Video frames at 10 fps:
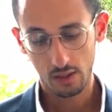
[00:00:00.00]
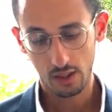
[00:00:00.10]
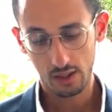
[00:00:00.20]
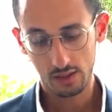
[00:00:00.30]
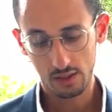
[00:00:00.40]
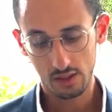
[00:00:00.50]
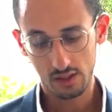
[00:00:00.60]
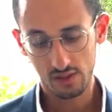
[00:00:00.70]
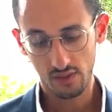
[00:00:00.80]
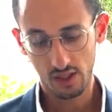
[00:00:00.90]
And
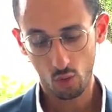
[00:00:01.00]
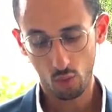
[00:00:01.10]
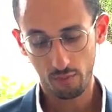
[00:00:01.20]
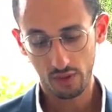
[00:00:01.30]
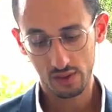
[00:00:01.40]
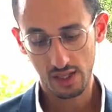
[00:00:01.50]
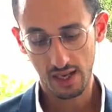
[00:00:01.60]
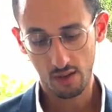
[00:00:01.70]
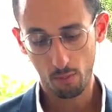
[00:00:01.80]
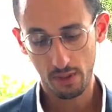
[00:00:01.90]
it's very obvious
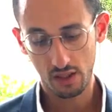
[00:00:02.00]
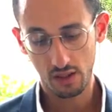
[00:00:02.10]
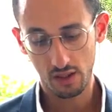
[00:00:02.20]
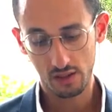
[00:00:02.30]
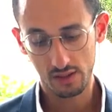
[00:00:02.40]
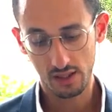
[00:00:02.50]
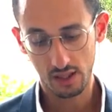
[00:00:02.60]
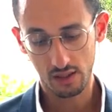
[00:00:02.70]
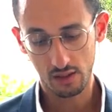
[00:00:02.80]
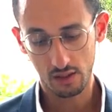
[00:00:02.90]
how big is
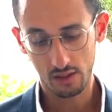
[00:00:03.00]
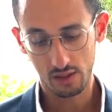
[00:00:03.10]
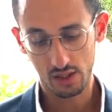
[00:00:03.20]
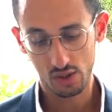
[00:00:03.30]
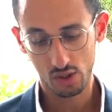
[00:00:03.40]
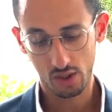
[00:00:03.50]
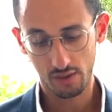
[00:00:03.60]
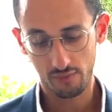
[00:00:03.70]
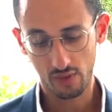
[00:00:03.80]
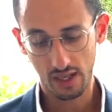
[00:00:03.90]
that disc
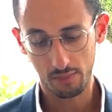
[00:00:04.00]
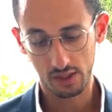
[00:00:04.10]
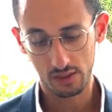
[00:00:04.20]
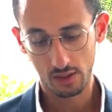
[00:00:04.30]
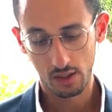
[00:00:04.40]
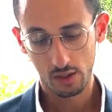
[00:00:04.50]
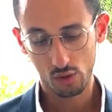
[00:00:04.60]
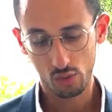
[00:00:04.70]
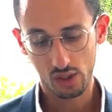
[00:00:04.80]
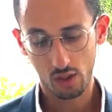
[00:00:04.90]
fragment.
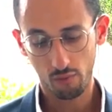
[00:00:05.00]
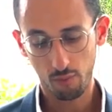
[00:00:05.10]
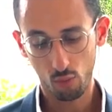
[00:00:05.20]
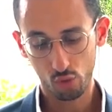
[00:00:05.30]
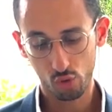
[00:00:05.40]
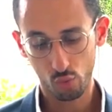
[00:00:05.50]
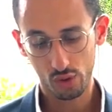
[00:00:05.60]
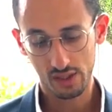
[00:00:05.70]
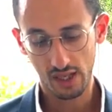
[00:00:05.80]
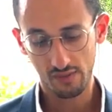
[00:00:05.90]
So it's kind of more
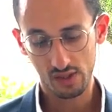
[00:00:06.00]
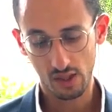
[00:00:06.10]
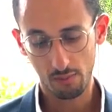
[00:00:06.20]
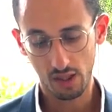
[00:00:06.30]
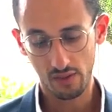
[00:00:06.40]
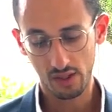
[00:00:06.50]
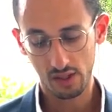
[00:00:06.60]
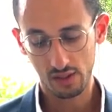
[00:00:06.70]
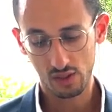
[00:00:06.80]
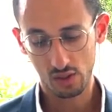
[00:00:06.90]
towards the left side, but
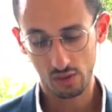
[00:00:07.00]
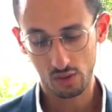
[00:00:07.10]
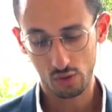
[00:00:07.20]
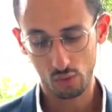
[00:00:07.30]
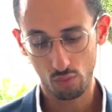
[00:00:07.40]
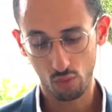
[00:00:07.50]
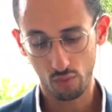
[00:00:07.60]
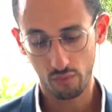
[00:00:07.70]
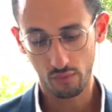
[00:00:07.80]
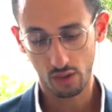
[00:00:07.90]
then it starts to
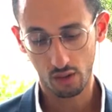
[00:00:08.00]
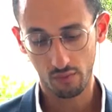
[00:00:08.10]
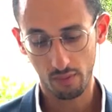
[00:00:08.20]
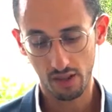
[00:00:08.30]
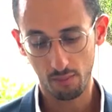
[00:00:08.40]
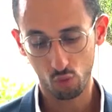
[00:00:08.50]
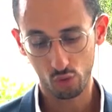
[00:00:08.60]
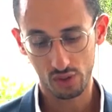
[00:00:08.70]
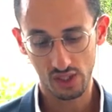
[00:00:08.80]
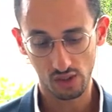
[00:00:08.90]
move kind of a bit
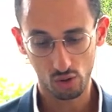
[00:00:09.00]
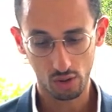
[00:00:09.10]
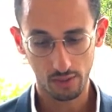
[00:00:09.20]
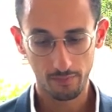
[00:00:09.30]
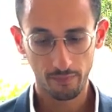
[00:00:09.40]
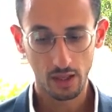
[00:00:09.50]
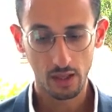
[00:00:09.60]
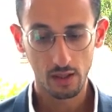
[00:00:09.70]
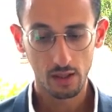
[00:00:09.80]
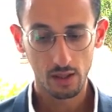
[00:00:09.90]
more central.
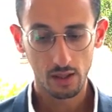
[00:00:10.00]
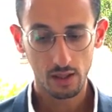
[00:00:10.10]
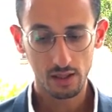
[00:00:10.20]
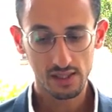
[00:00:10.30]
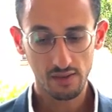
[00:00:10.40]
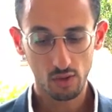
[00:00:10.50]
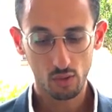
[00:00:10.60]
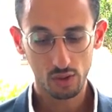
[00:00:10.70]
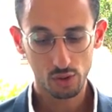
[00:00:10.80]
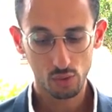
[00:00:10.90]
Let's have a
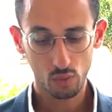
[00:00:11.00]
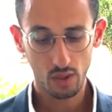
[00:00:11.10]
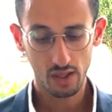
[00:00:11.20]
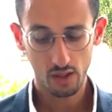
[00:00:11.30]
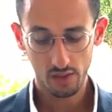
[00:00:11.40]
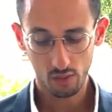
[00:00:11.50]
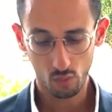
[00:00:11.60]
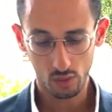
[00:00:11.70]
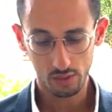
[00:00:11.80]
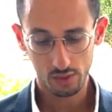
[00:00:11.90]
look into another
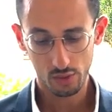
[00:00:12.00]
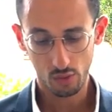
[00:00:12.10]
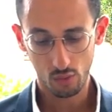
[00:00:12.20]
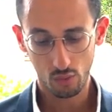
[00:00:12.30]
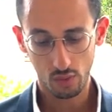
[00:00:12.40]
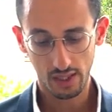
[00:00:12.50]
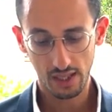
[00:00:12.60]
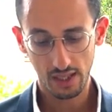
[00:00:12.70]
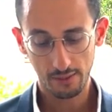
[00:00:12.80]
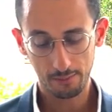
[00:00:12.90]
one. So
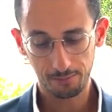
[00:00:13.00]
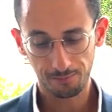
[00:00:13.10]
again,